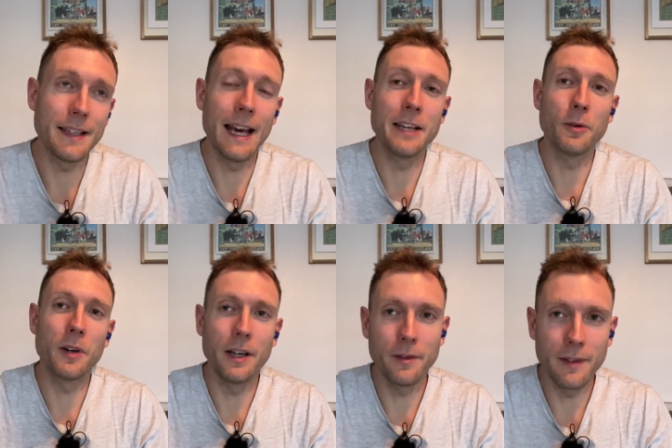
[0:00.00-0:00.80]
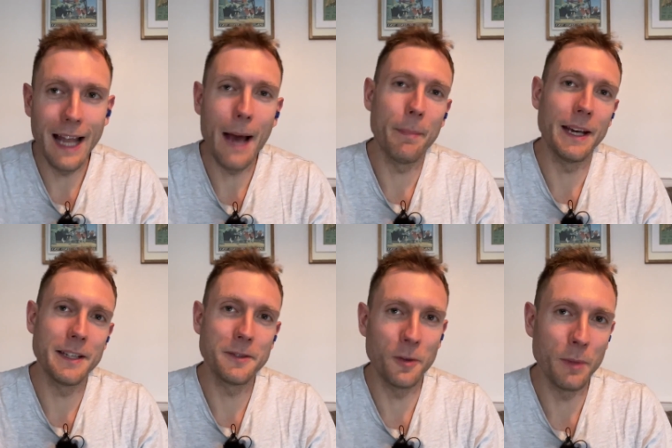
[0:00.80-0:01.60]
and your kind of lap
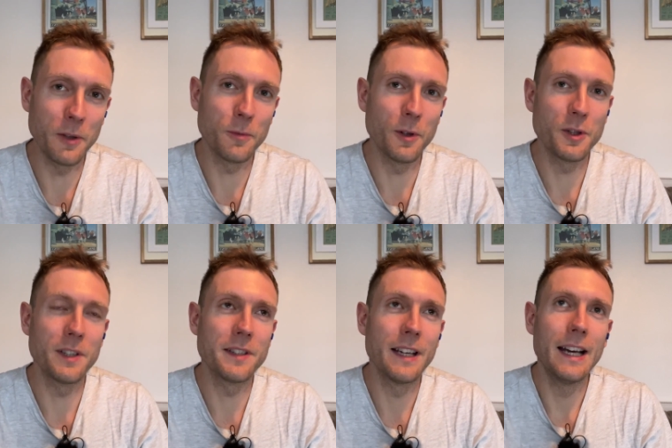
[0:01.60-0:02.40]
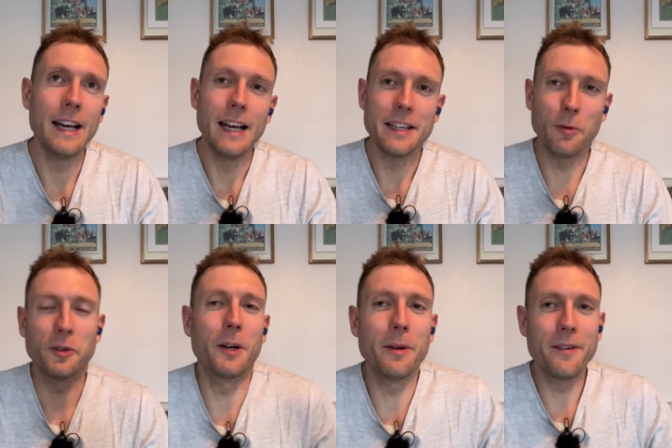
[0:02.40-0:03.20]
pace on most watches. So what's
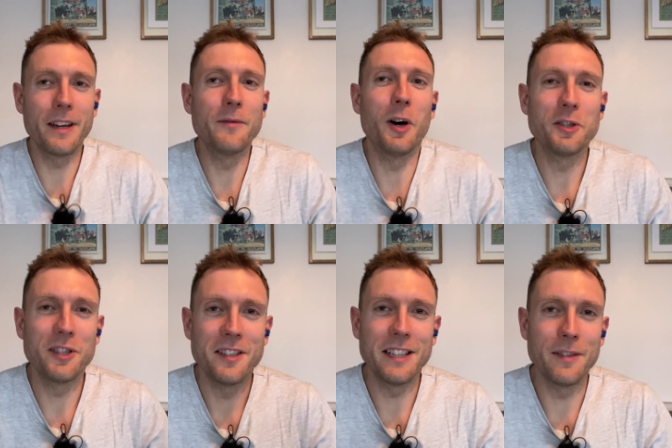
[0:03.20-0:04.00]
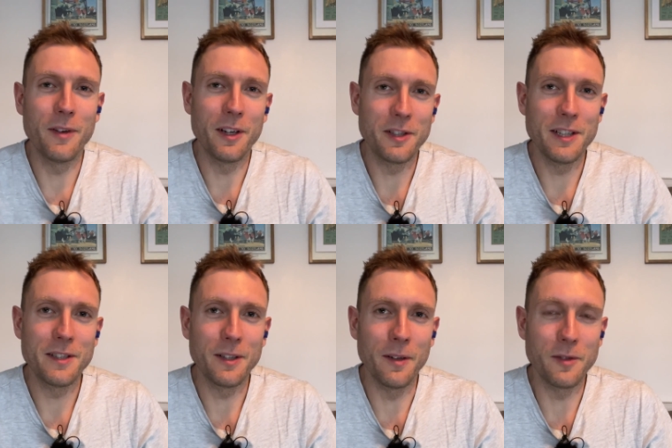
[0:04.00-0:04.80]
kind of the advantages and
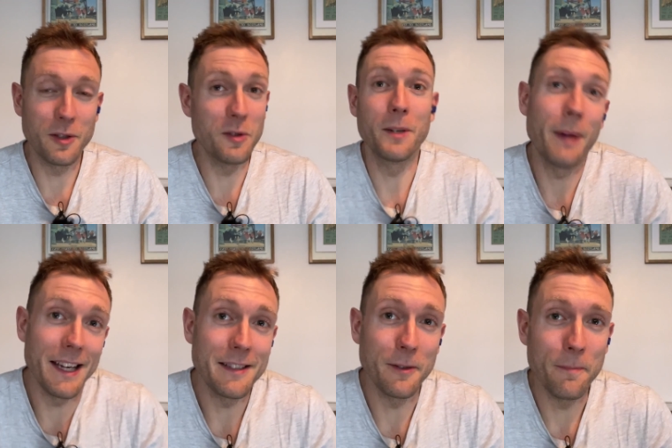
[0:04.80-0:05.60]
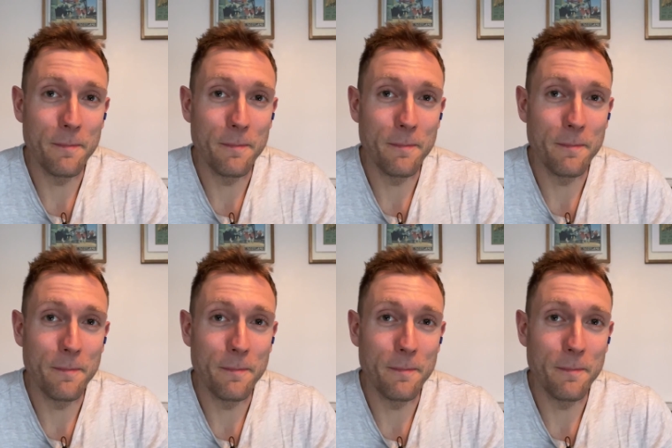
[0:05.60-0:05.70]
disadvantages of just using pace, Tom?